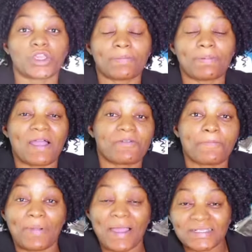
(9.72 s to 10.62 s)
keep having
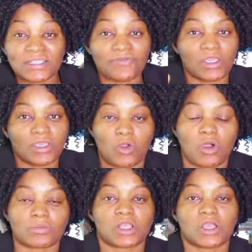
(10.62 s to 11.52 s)
passive
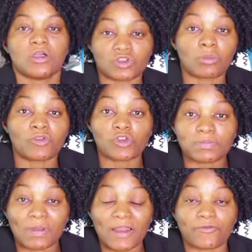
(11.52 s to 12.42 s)
incomes. Some of those
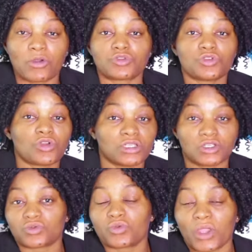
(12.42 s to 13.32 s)
platforms you don't
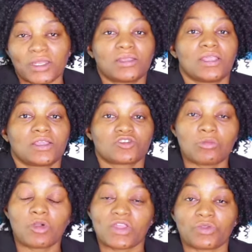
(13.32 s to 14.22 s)
need to do anything.
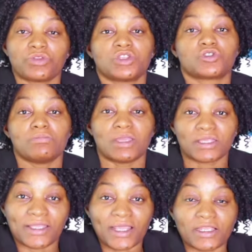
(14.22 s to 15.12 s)
Some of them you need to
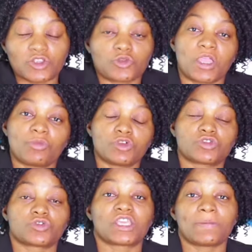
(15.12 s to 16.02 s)
maintain it to be able
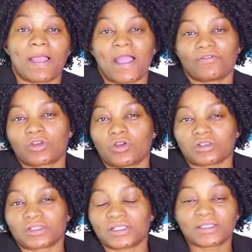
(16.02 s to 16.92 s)
to keep having
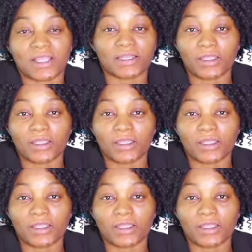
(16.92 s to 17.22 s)
consistent